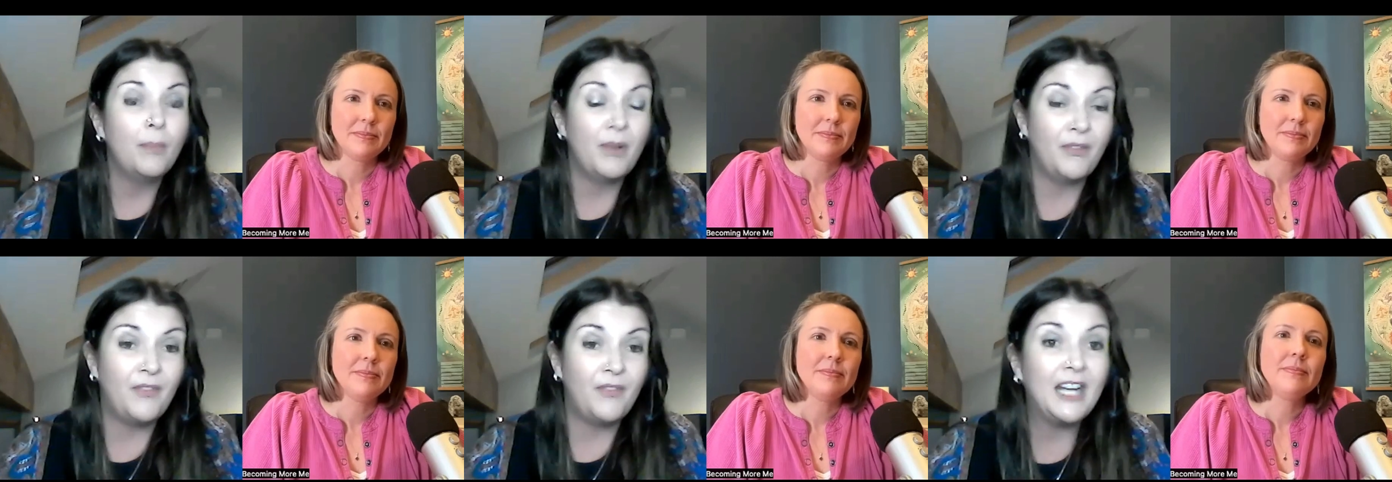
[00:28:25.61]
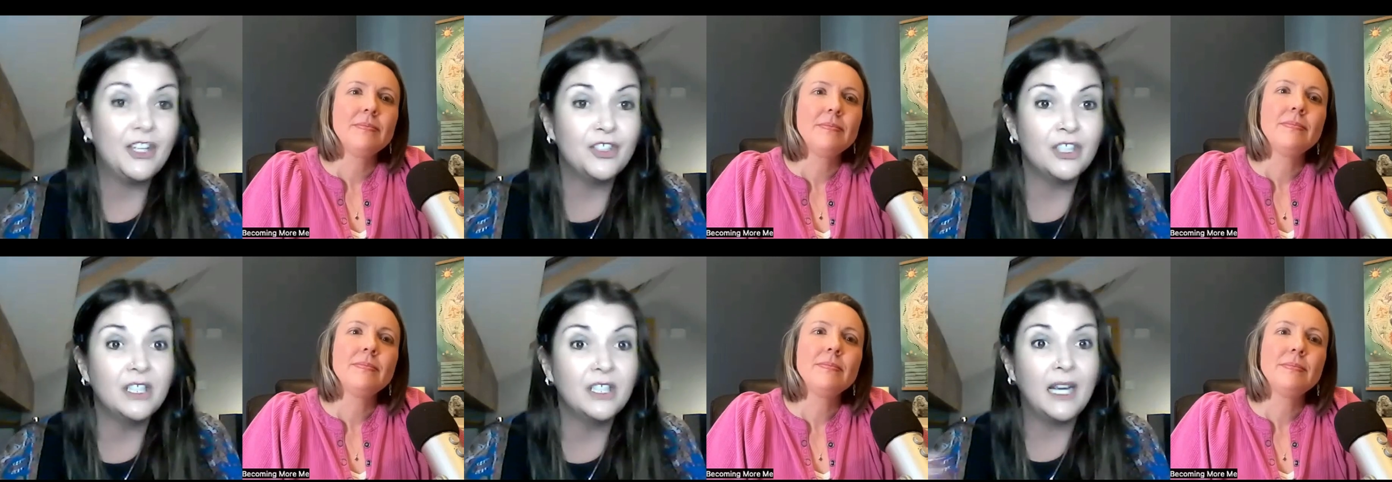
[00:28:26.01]

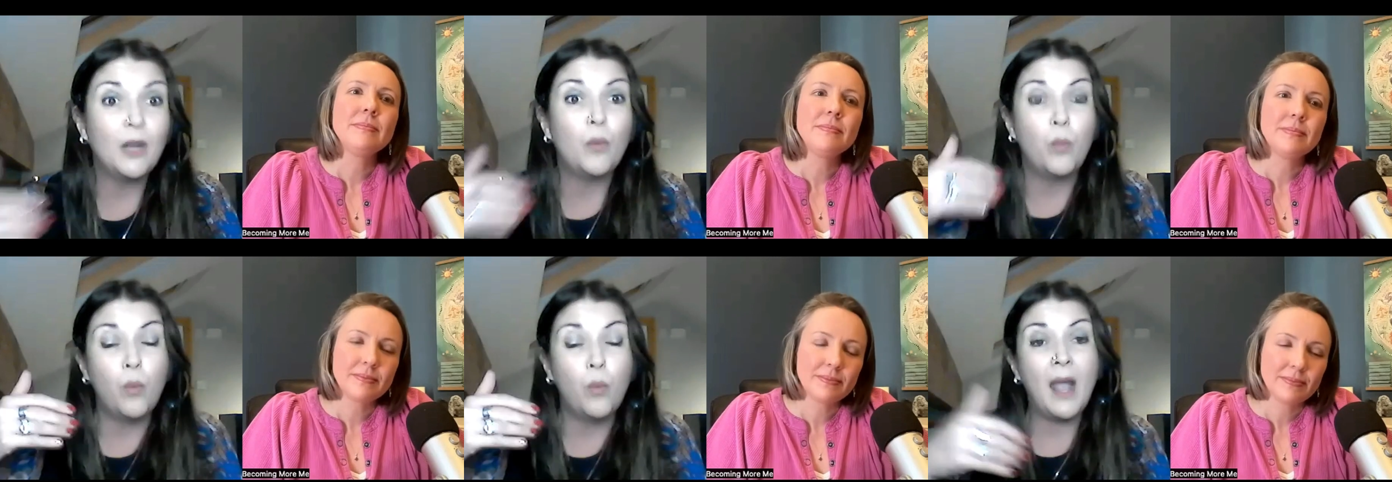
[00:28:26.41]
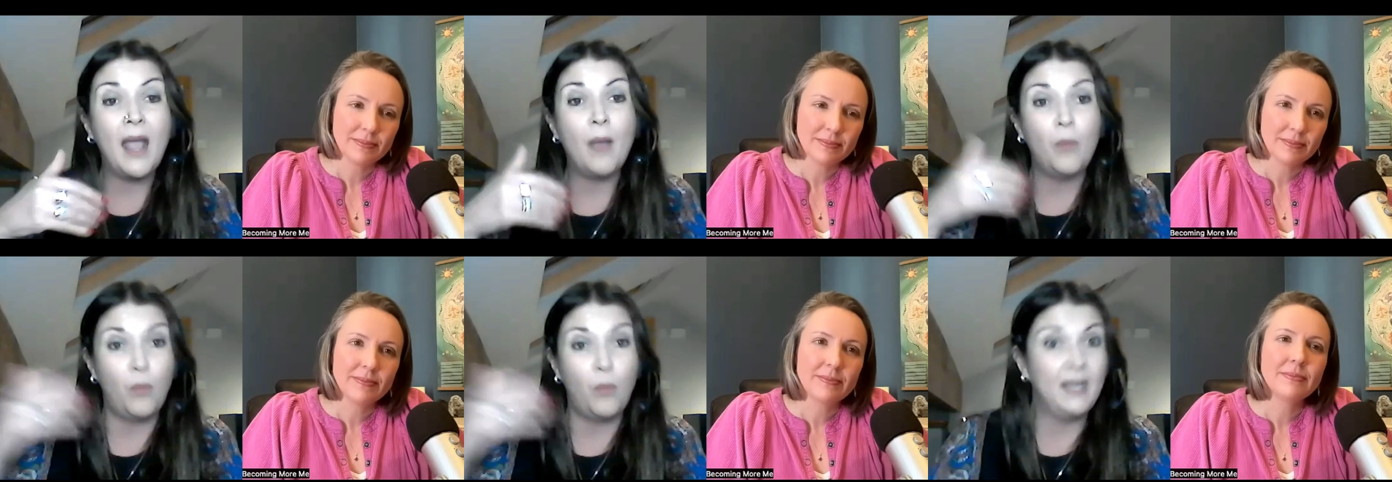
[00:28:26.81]
Speaker 1: perfection like
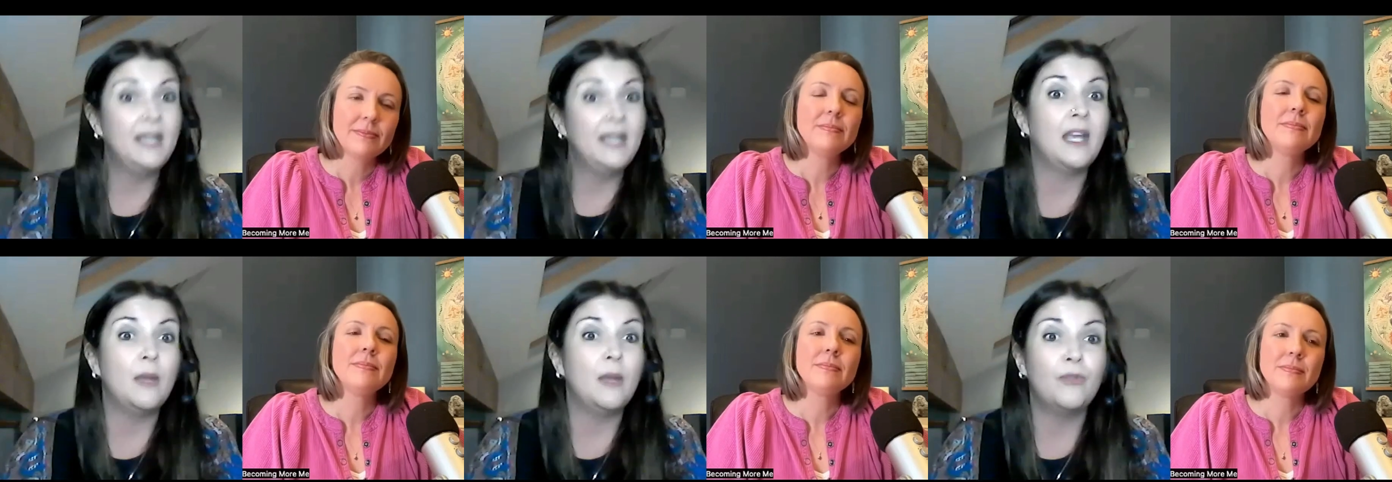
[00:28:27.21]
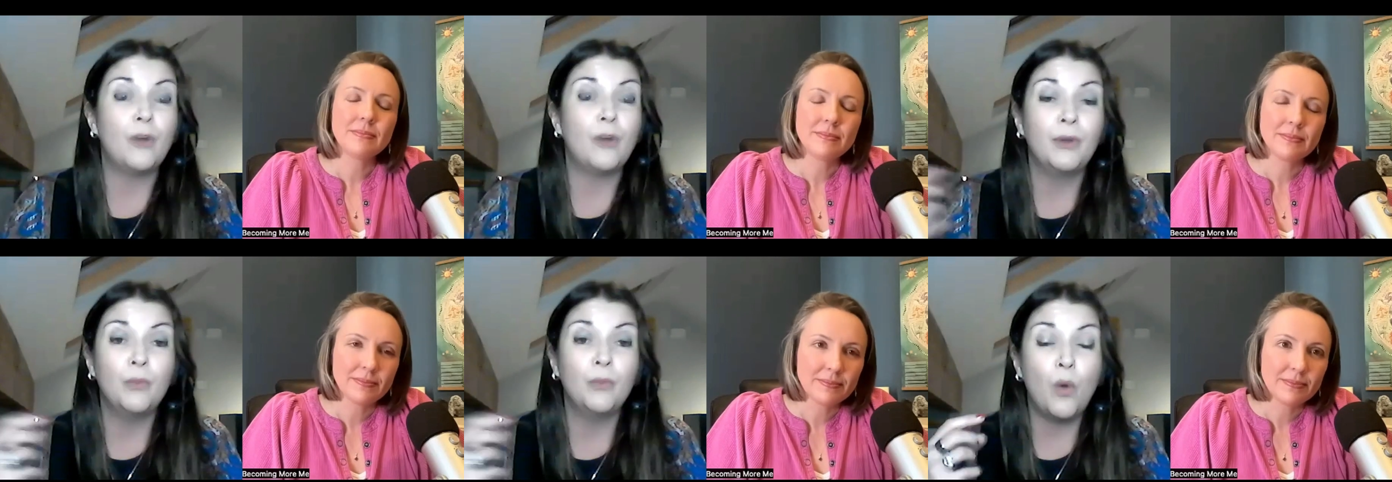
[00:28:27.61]
where we came
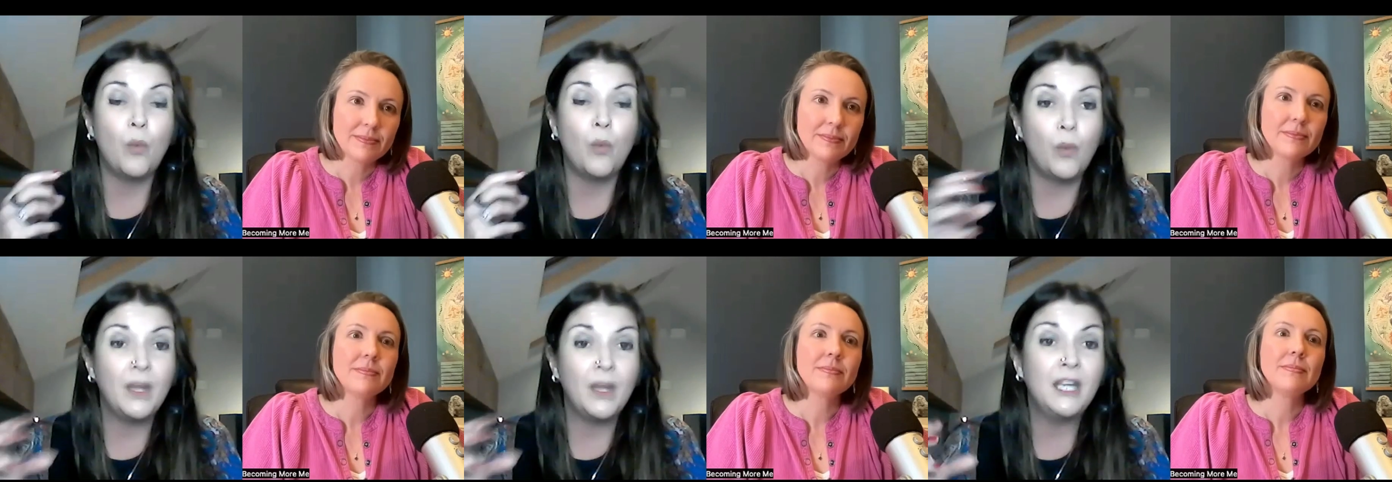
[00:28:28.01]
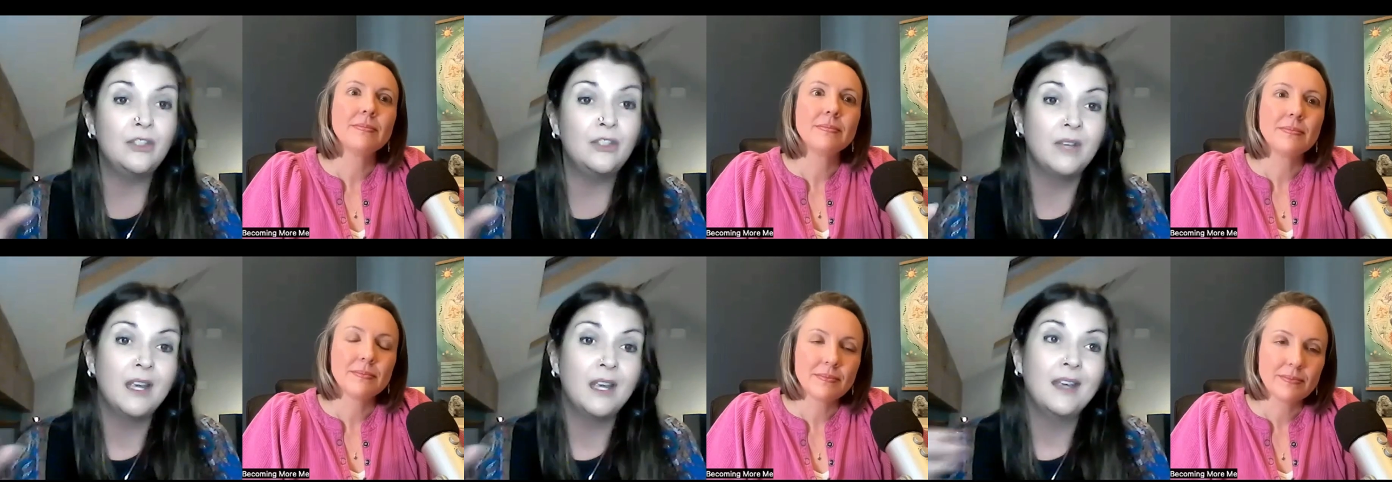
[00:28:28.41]
from and what
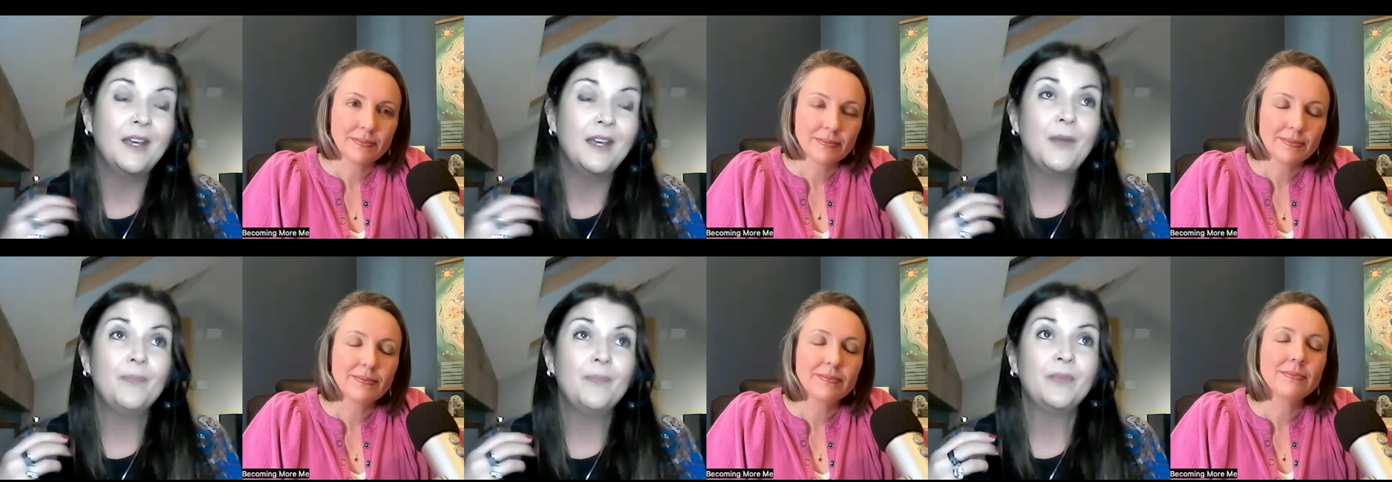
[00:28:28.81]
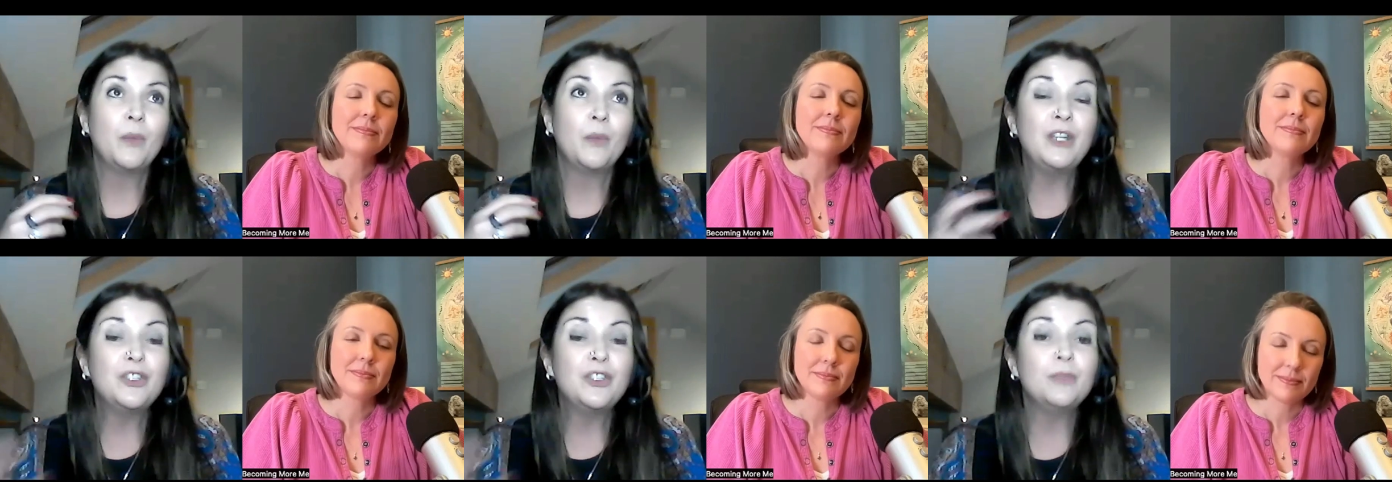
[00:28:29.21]
we
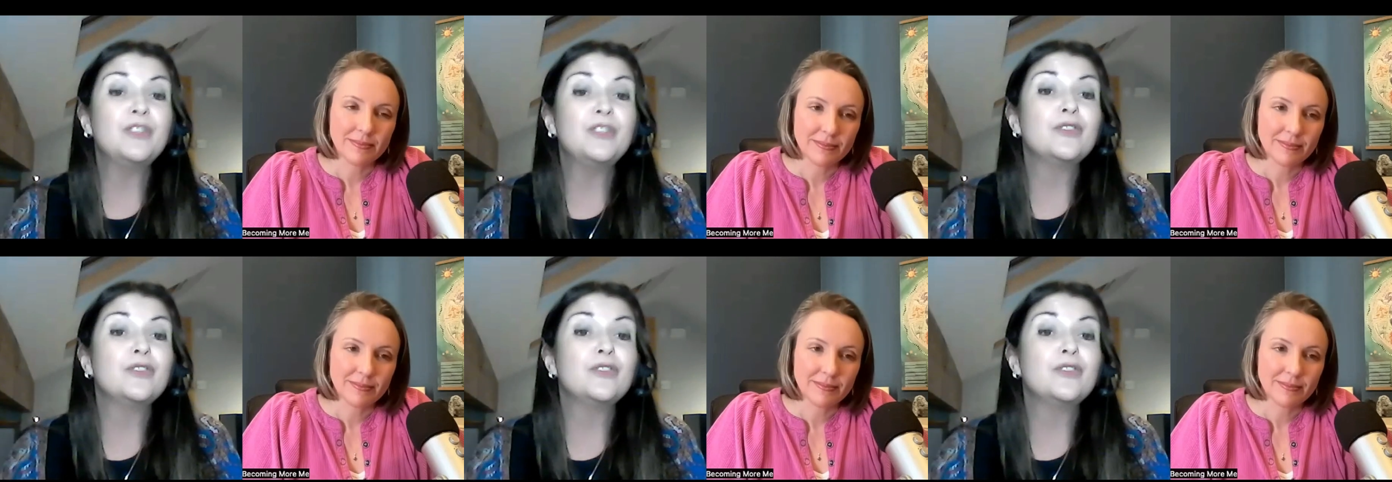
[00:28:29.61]
we should be